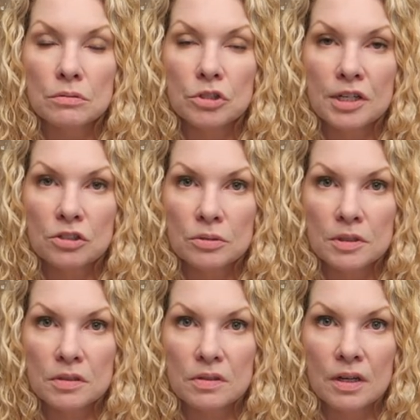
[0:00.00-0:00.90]
change some
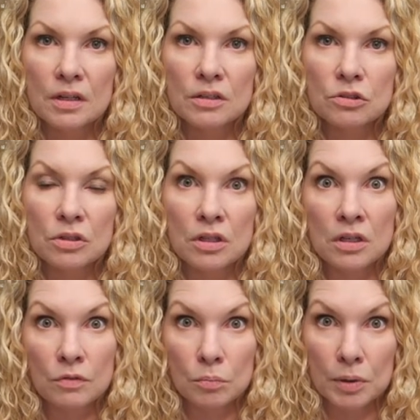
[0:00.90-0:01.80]
of the settings, you can get
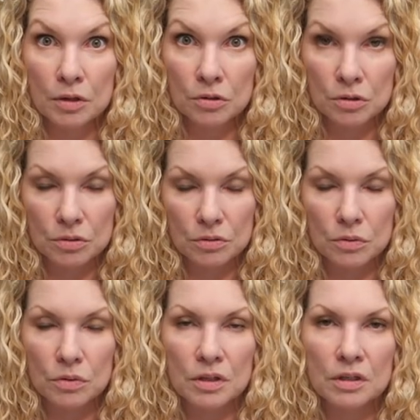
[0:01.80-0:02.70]
even better
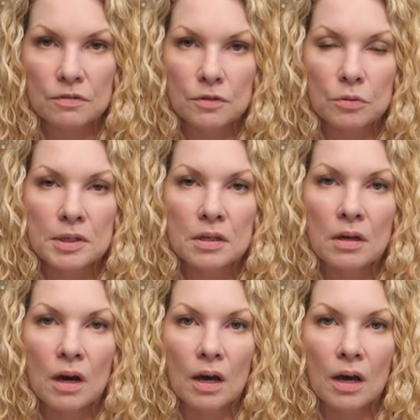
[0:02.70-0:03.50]
low light filming.